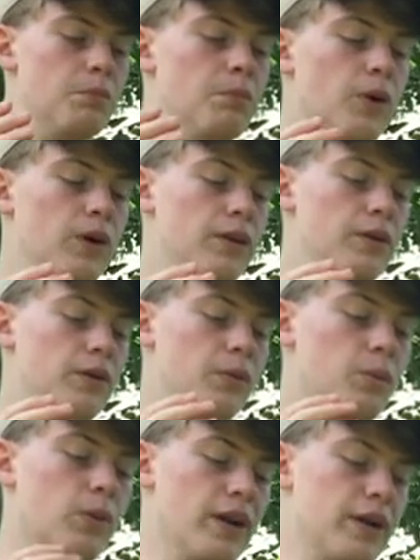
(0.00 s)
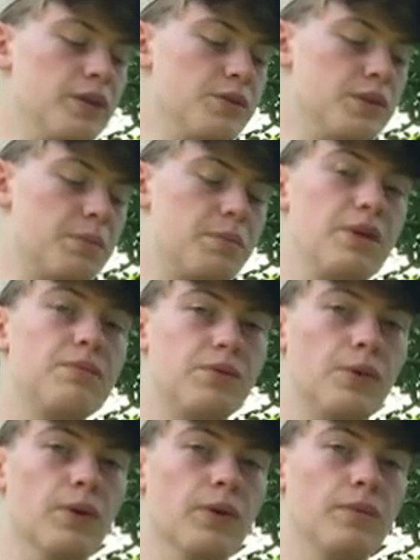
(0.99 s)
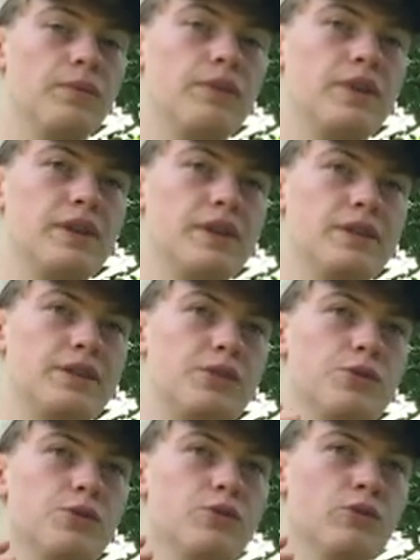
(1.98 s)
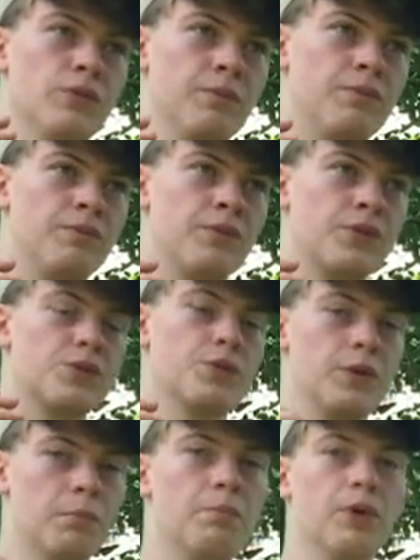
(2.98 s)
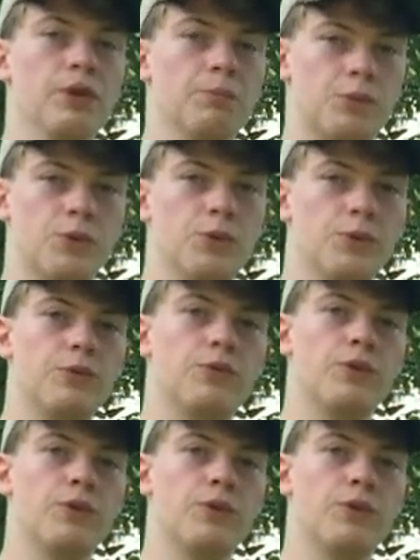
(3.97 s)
But what I use the peep for is to sort of bulletproof